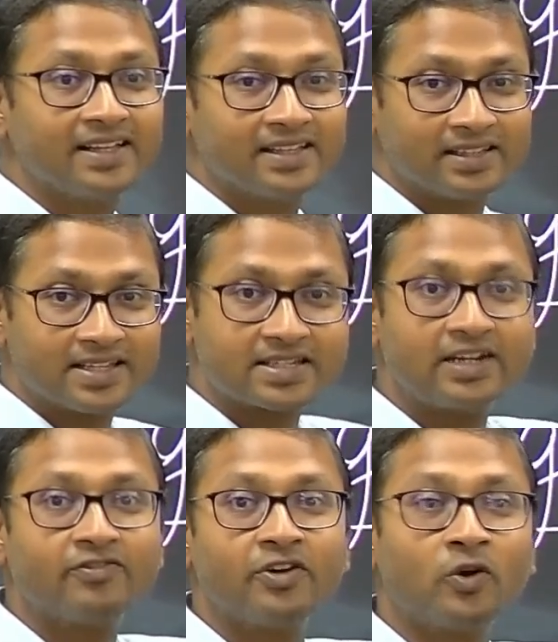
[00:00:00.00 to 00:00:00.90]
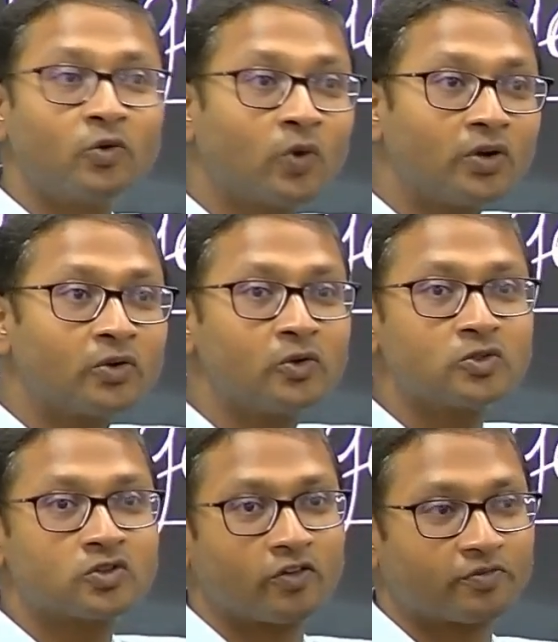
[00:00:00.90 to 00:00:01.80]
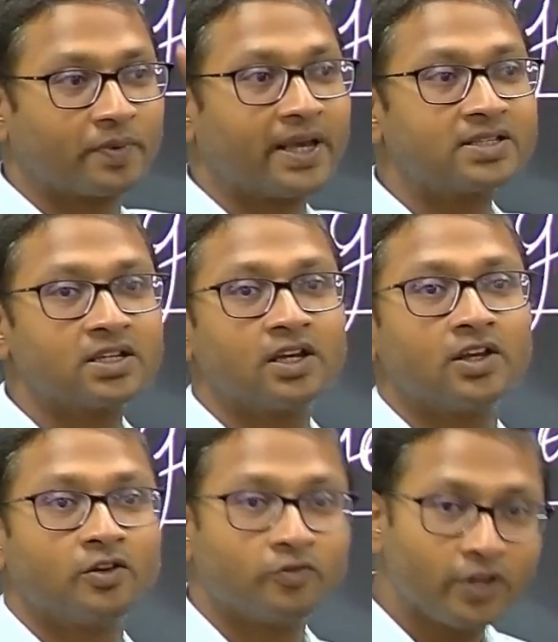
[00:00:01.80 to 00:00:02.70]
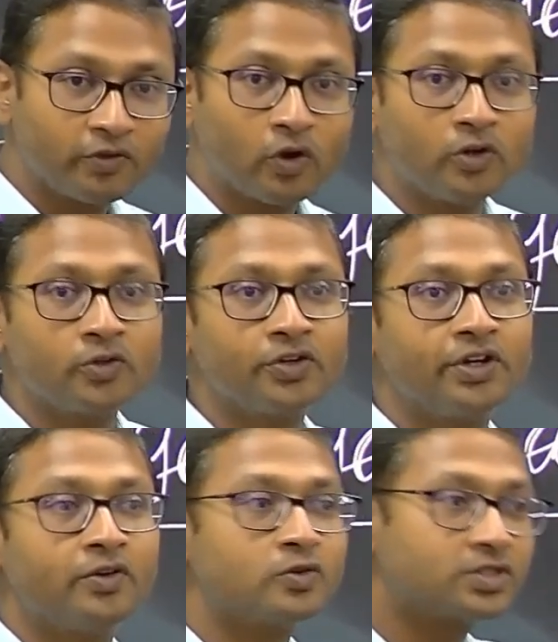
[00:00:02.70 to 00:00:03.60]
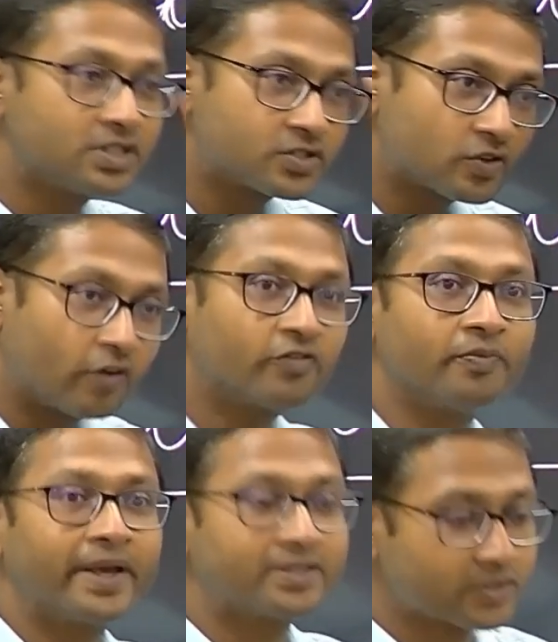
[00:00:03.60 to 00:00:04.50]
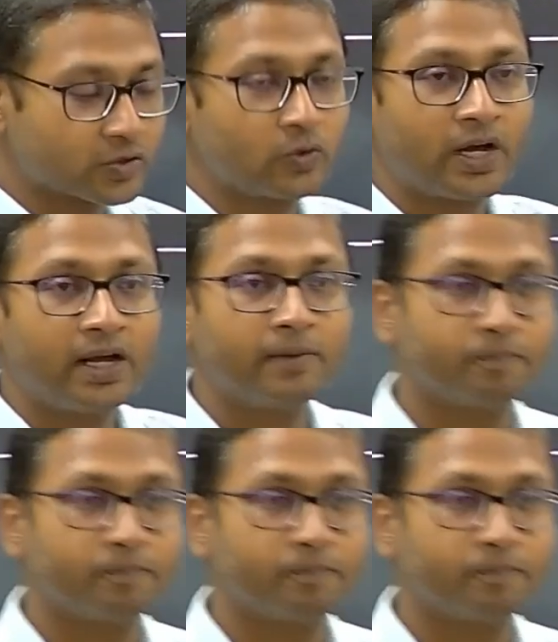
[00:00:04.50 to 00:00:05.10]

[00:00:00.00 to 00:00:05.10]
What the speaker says: They said we don't want to do softmax, we want to reduce this softmax to a